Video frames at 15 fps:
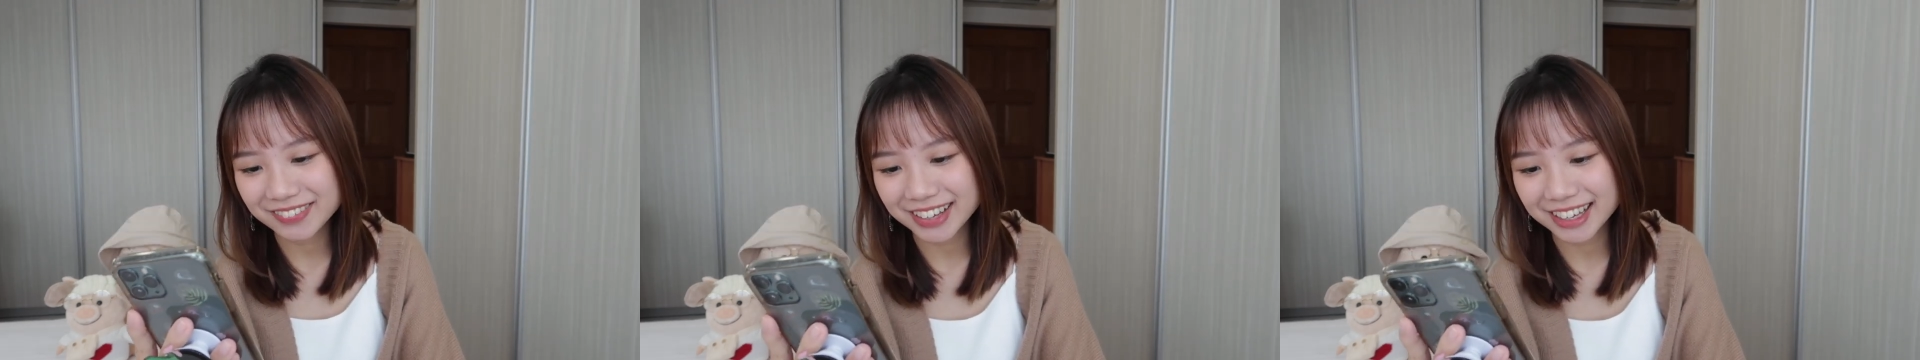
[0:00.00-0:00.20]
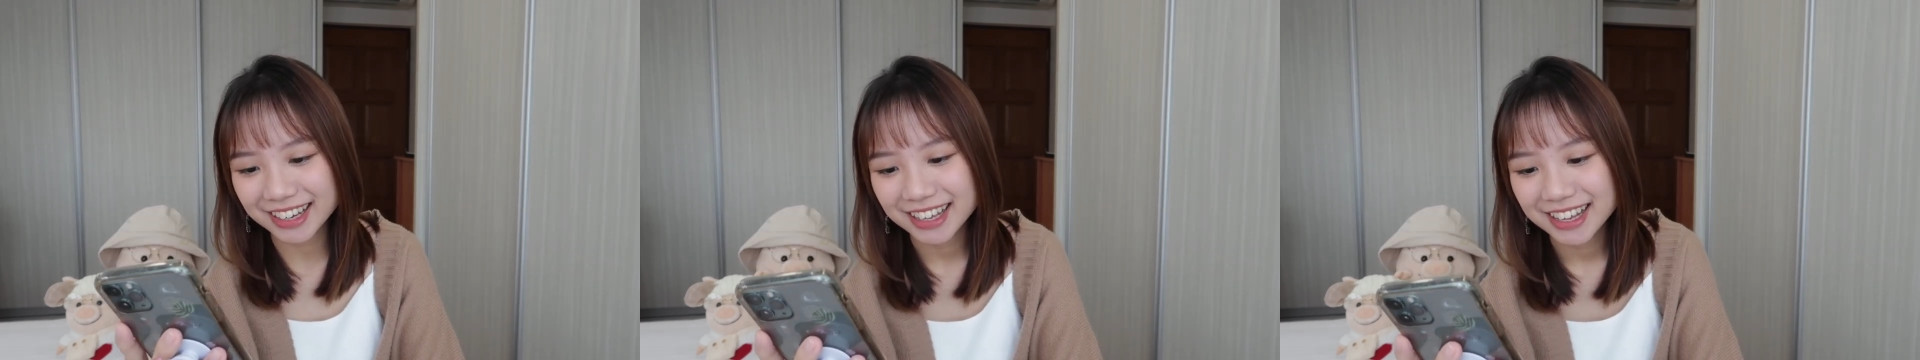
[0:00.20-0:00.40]

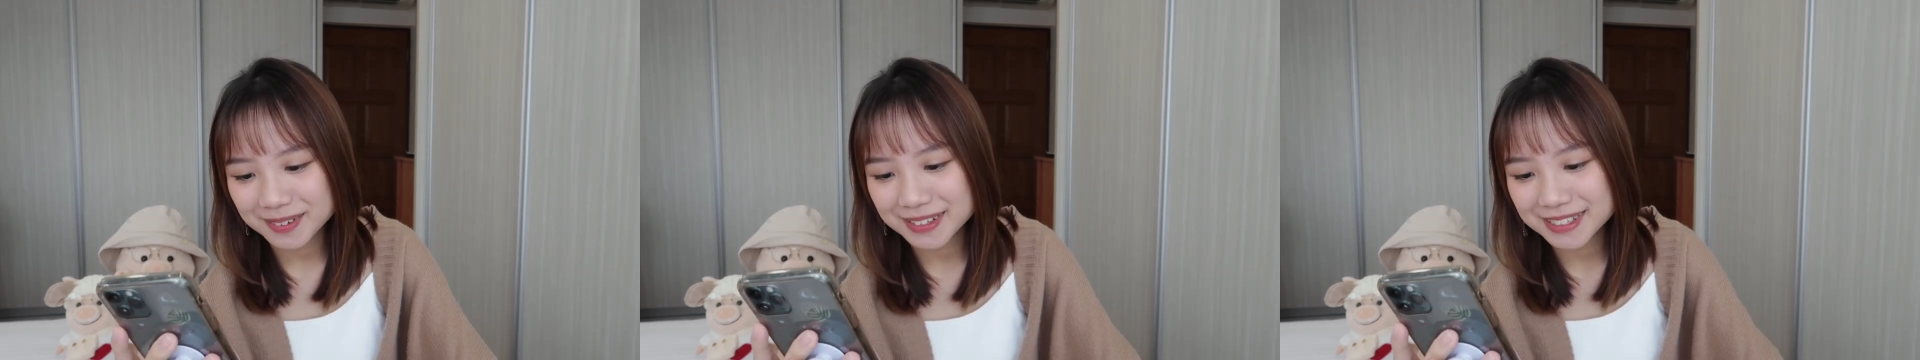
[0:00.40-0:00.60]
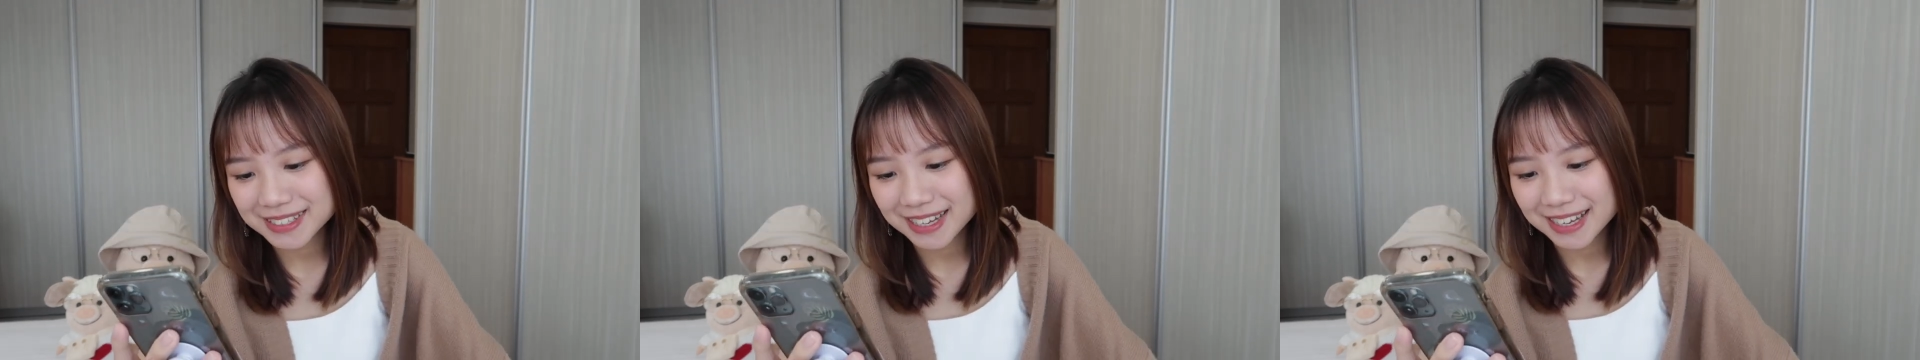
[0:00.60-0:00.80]
but
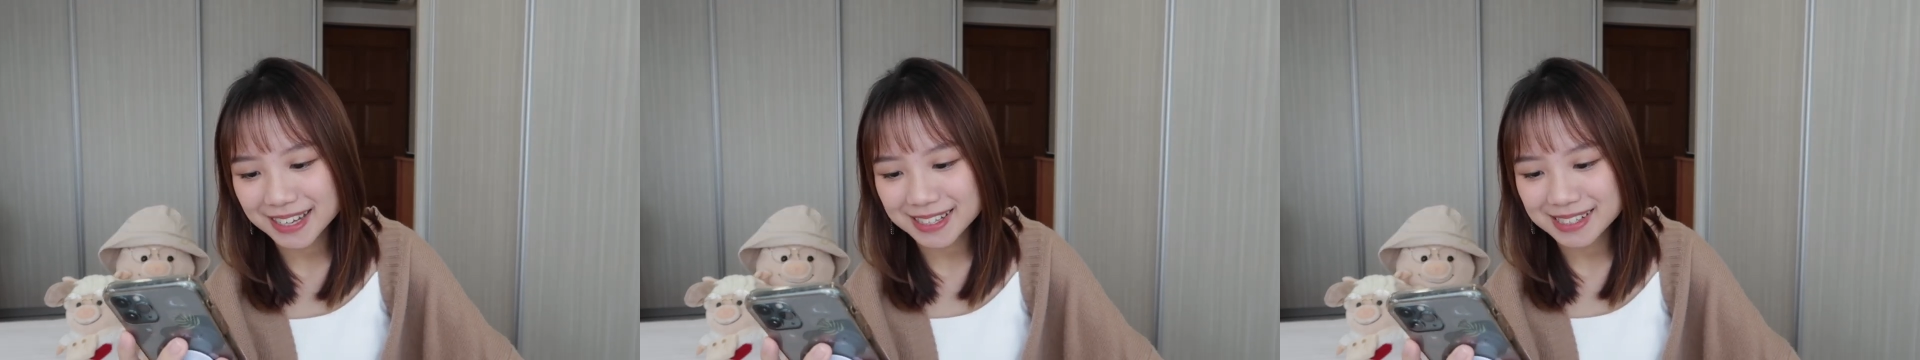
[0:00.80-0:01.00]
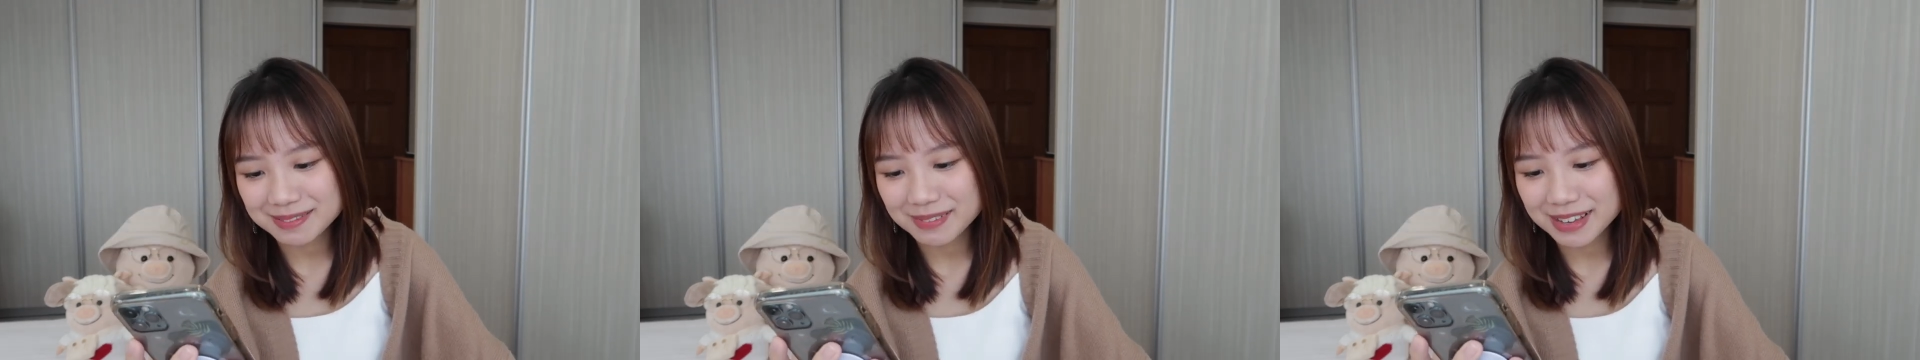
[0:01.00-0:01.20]
someone said,
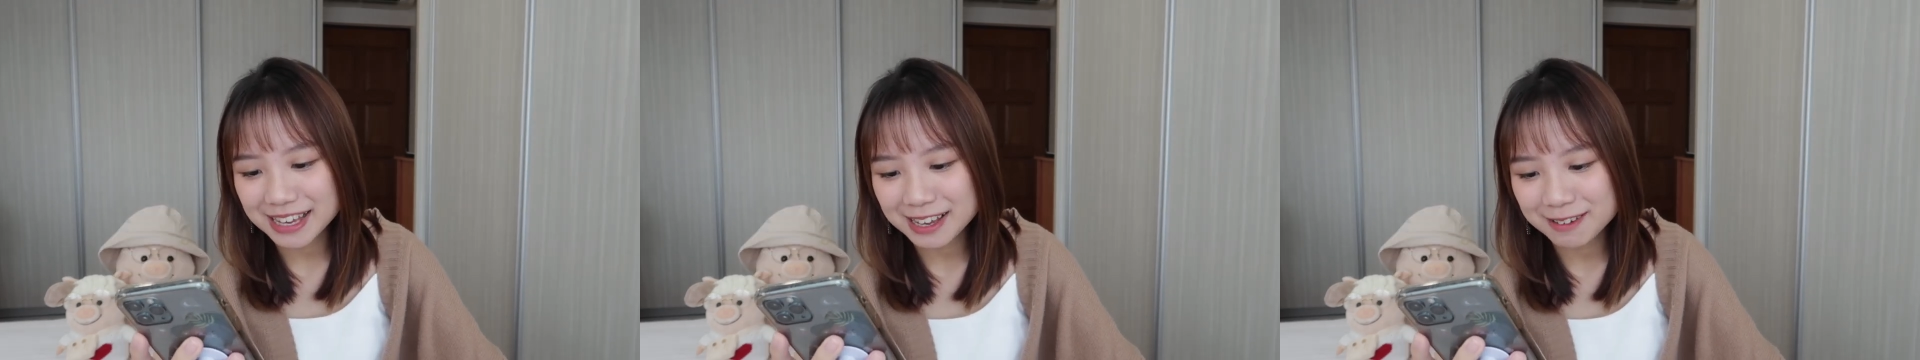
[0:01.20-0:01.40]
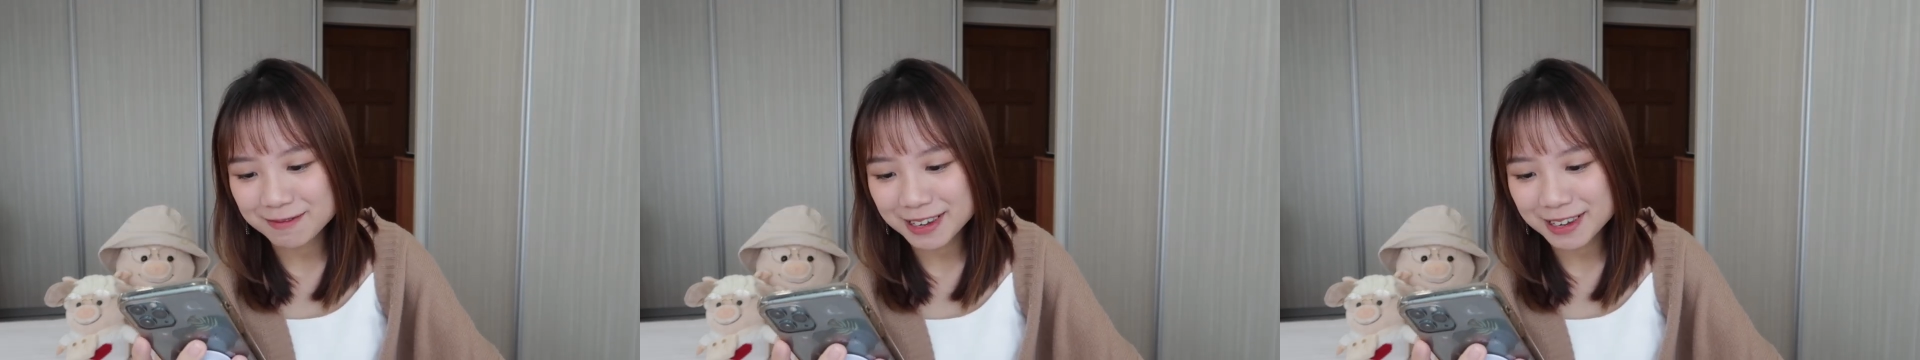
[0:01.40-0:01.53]
it's me,